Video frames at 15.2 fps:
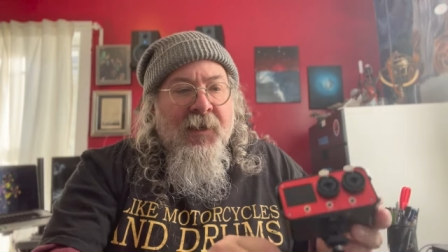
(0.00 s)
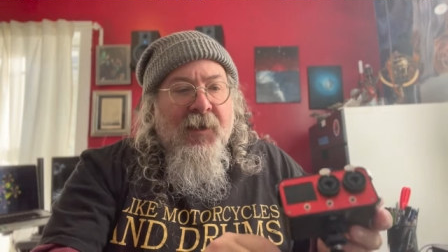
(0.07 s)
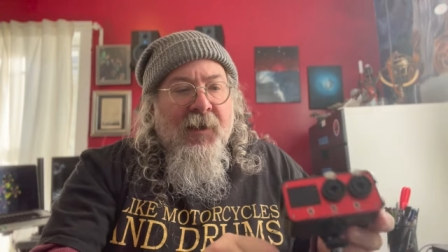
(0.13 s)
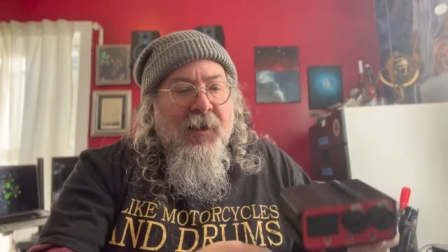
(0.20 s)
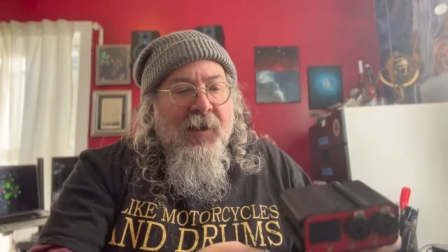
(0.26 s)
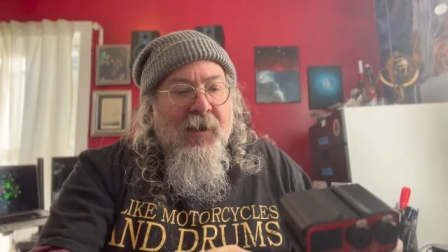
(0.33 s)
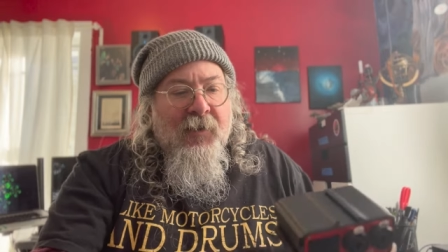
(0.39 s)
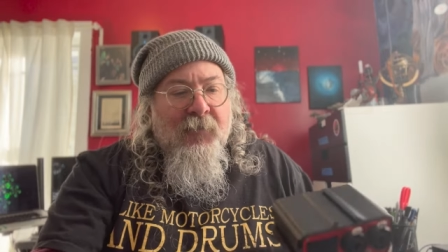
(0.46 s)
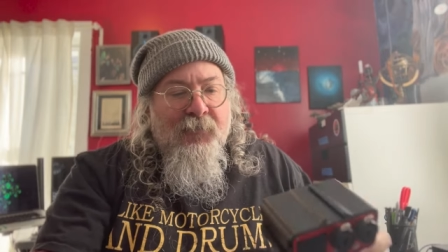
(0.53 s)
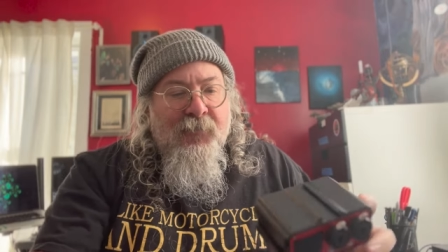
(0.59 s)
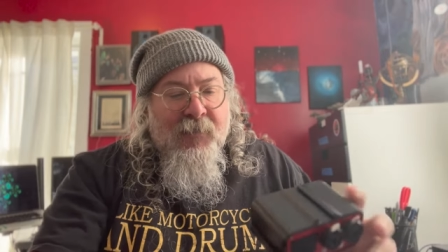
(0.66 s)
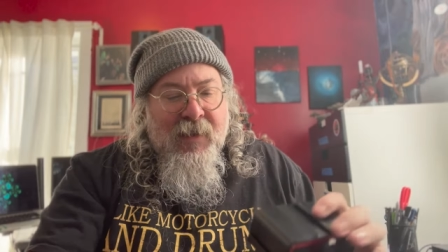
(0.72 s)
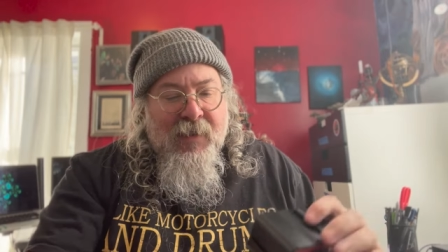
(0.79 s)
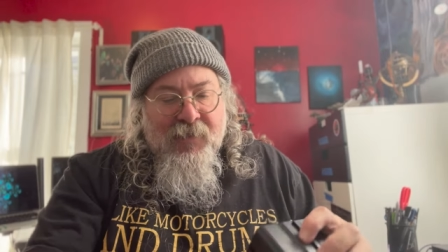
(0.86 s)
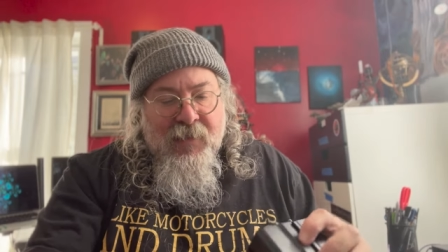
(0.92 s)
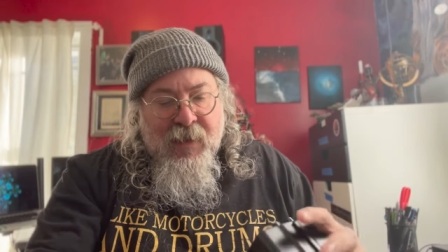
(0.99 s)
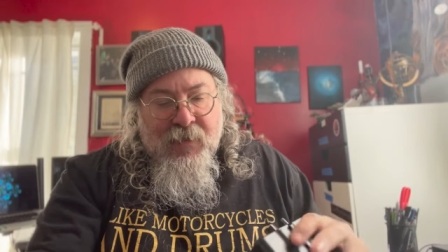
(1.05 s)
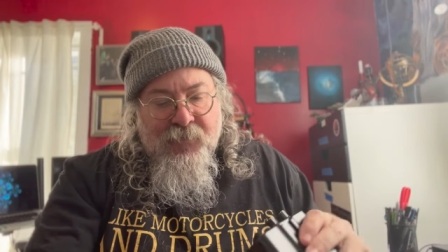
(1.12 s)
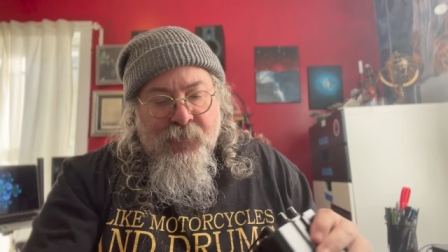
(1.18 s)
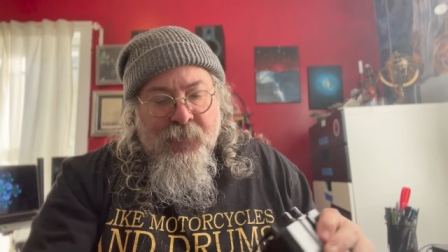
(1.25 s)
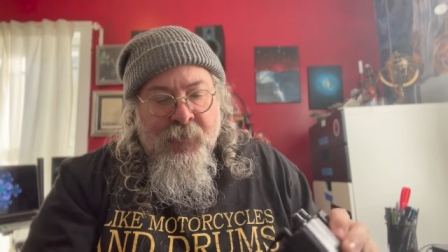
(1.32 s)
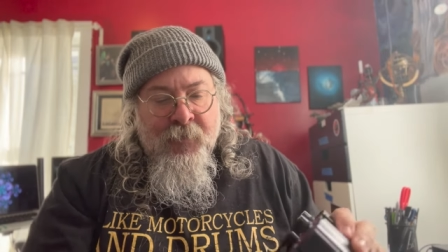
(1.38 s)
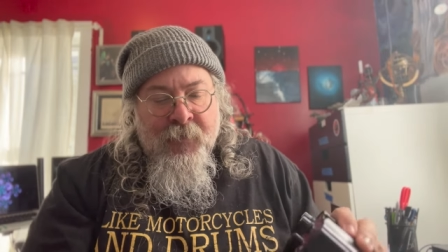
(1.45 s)
Um, and
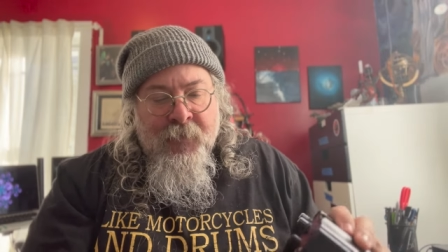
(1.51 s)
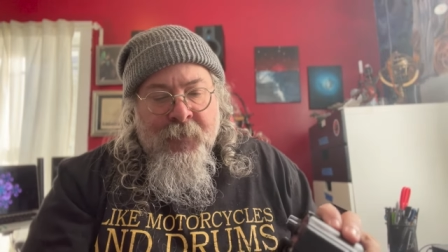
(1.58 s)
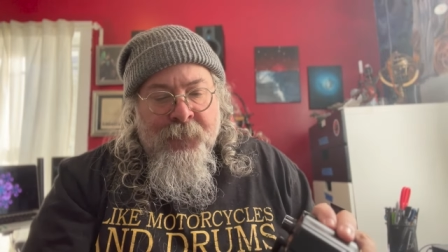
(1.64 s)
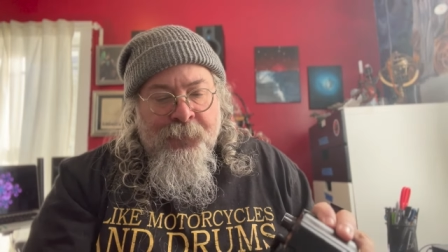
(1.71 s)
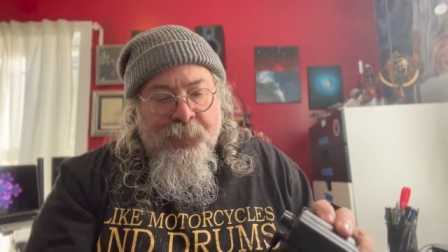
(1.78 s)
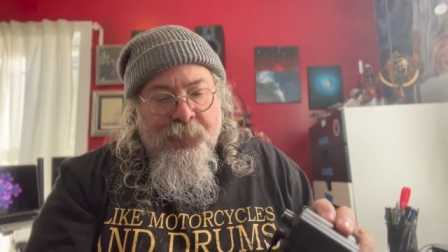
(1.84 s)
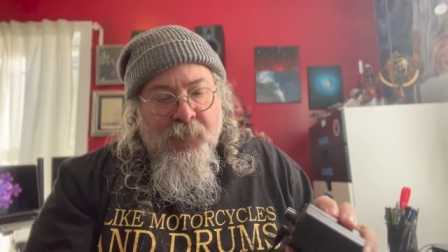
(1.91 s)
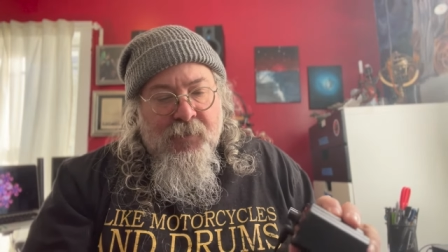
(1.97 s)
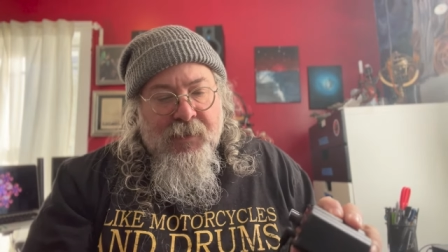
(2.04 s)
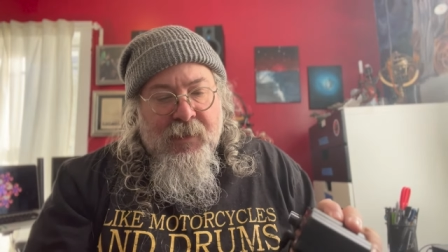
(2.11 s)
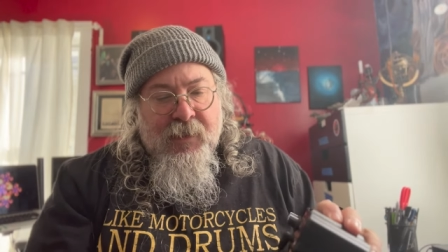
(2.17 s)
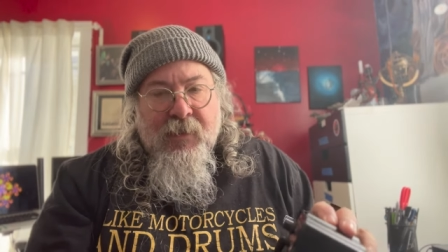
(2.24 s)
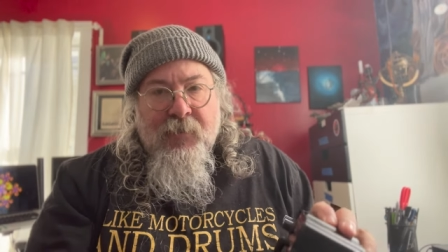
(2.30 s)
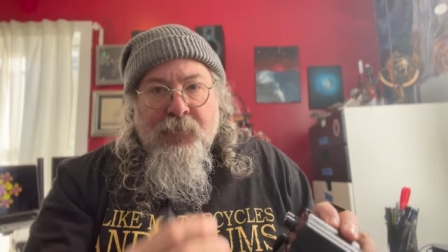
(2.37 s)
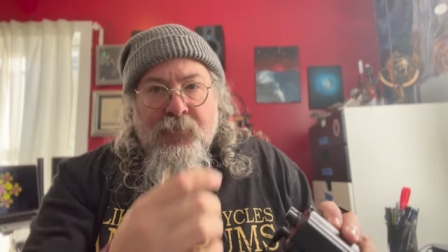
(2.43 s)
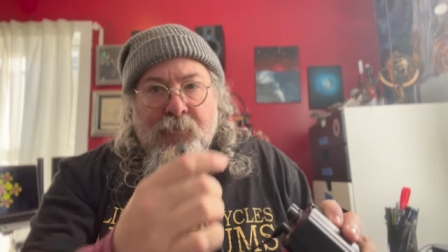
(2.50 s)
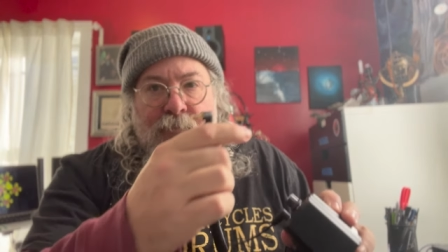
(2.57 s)
then the